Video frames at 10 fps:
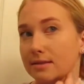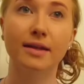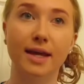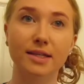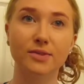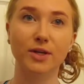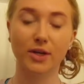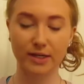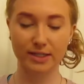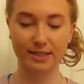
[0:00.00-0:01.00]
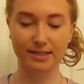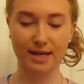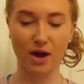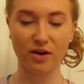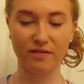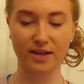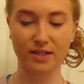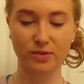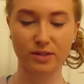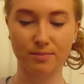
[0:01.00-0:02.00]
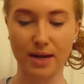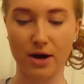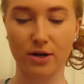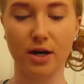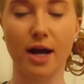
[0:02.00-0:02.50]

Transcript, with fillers: Next, we're going to set our face with some powder.